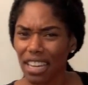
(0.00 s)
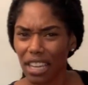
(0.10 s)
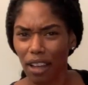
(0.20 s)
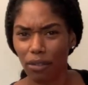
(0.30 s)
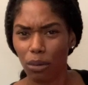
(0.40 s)

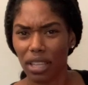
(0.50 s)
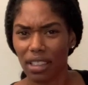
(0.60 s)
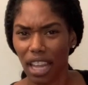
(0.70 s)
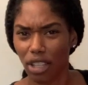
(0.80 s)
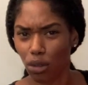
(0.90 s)
love
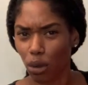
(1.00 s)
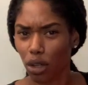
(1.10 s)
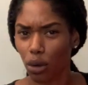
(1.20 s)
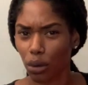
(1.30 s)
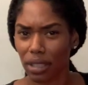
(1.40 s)
with like
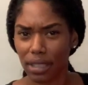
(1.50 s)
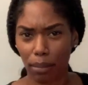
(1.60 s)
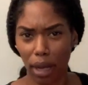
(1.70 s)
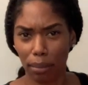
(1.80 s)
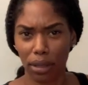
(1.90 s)
turquoise
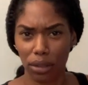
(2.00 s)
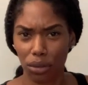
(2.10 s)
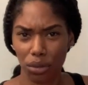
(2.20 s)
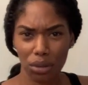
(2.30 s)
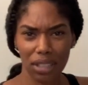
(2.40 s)
and my
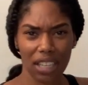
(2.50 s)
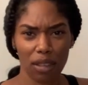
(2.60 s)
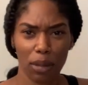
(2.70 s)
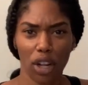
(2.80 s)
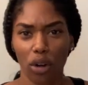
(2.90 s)
blues. It
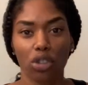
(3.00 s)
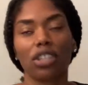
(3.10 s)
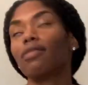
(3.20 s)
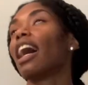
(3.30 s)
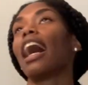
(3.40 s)
gives me an
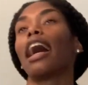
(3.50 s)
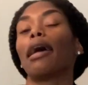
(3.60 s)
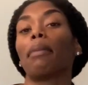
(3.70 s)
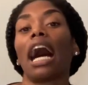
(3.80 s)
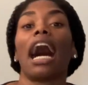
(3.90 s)
ocean vibe.